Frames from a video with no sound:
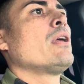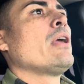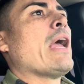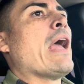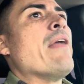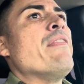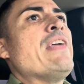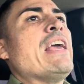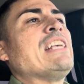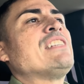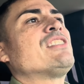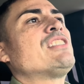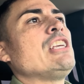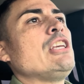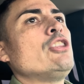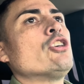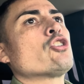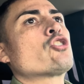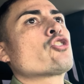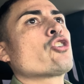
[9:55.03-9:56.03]
And they see
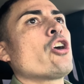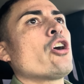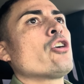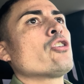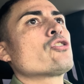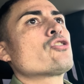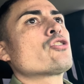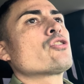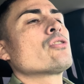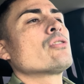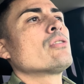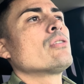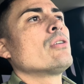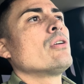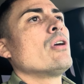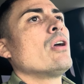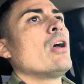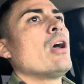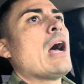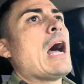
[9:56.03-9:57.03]
the church
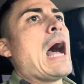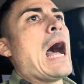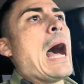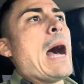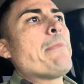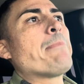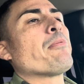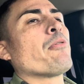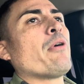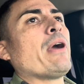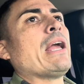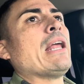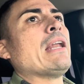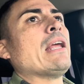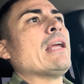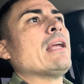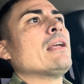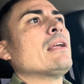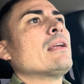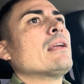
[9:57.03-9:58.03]

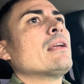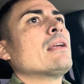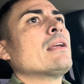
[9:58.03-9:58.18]
operating